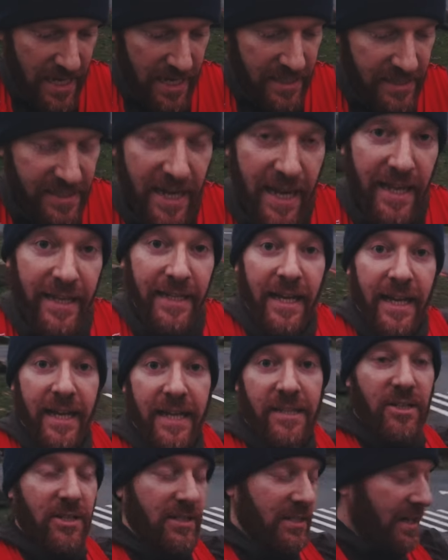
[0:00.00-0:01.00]
And 10,
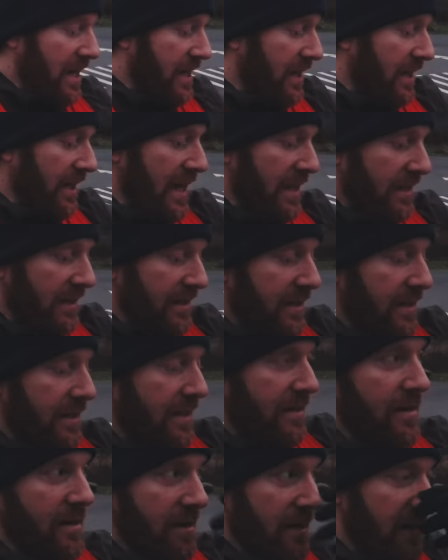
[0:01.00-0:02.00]
just got it at the
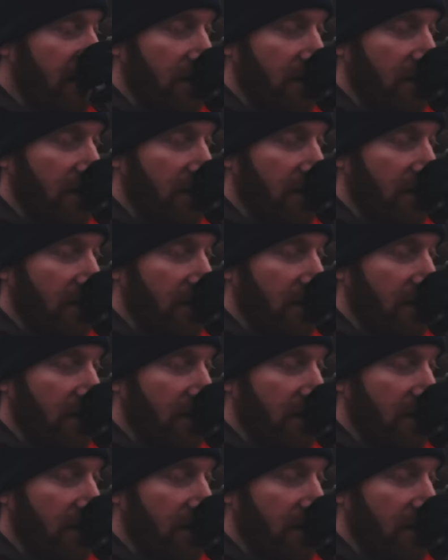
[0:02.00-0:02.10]
car